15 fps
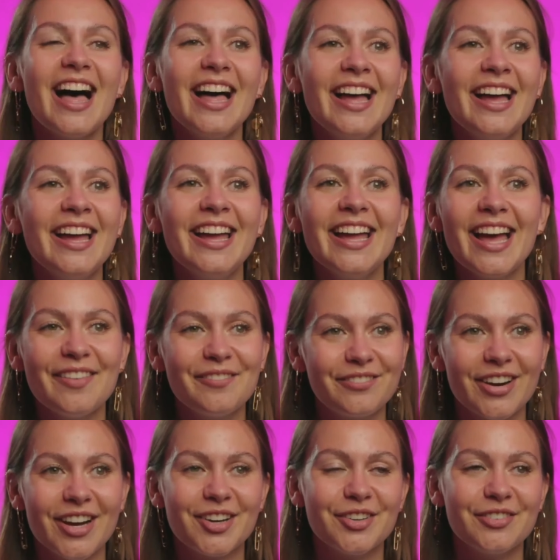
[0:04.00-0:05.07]
Hi, I'm
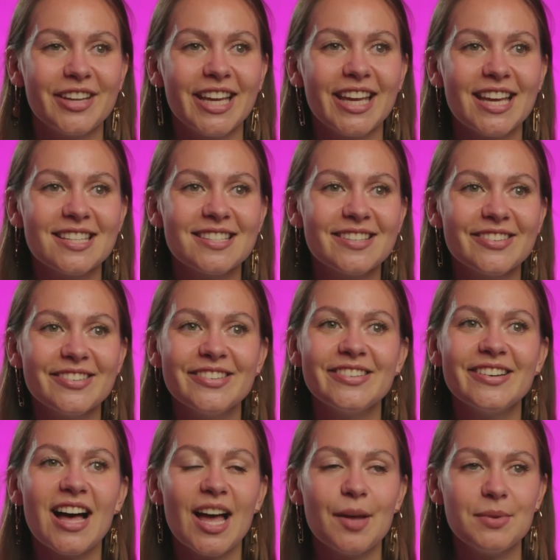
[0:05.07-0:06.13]
Freckle Van
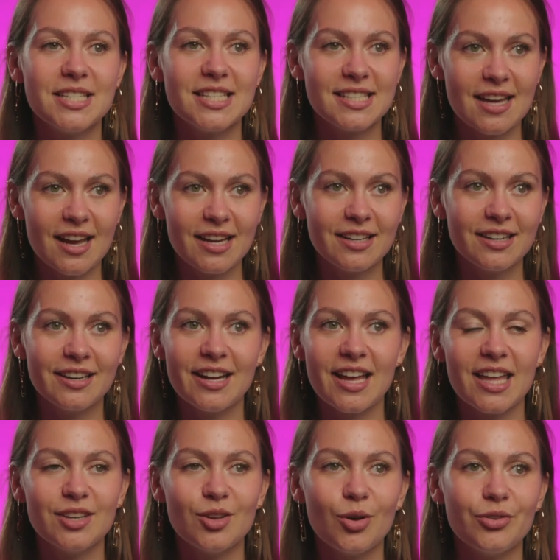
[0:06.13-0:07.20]
Kessel. I'm a designer
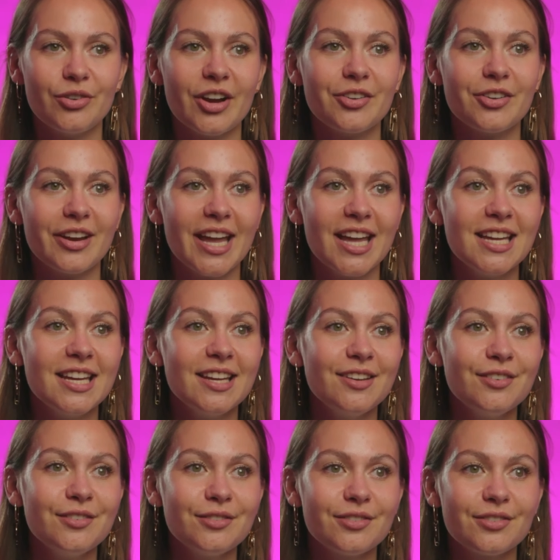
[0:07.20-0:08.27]
and all-around creative.